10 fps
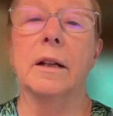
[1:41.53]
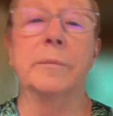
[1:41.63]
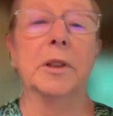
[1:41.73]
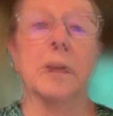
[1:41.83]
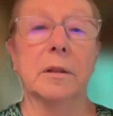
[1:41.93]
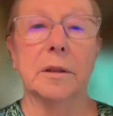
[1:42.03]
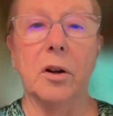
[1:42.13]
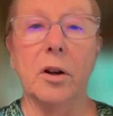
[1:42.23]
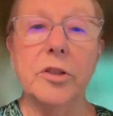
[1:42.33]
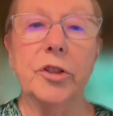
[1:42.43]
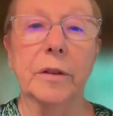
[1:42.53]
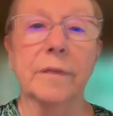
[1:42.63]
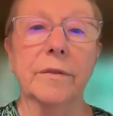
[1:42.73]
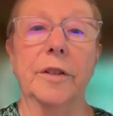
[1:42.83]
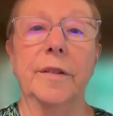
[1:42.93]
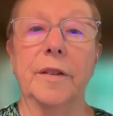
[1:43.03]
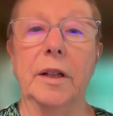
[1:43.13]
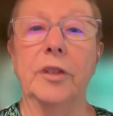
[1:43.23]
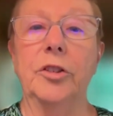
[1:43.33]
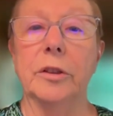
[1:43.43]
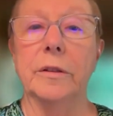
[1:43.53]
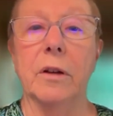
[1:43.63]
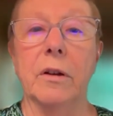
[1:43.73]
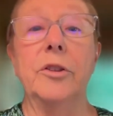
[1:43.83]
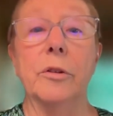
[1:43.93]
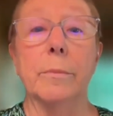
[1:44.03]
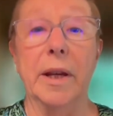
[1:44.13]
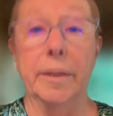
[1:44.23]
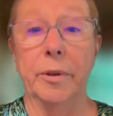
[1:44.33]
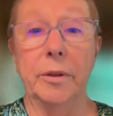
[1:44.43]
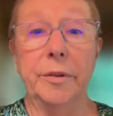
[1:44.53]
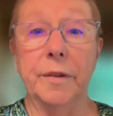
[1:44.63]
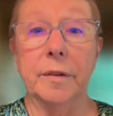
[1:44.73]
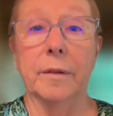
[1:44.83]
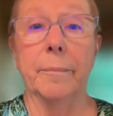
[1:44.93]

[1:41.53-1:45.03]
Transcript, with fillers: a, a large infestation on your maples,